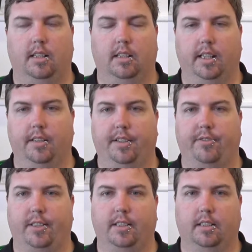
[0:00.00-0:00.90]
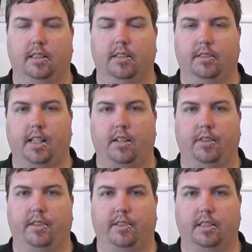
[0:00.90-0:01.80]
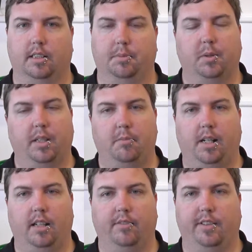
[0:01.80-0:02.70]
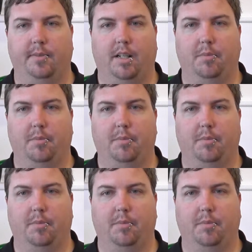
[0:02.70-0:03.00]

Little differences, little subtle differences between the male and female,